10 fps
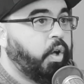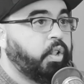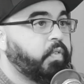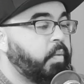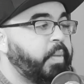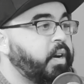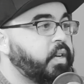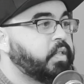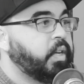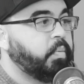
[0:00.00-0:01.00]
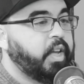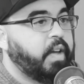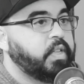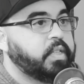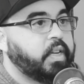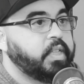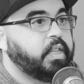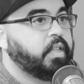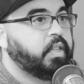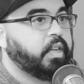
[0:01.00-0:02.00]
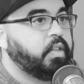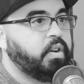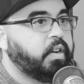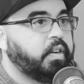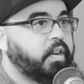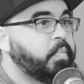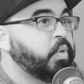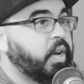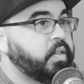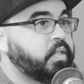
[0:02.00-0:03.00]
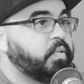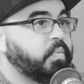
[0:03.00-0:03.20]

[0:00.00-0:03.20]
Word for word: all of our parents. Like we have this idea that like they're not going to come to us.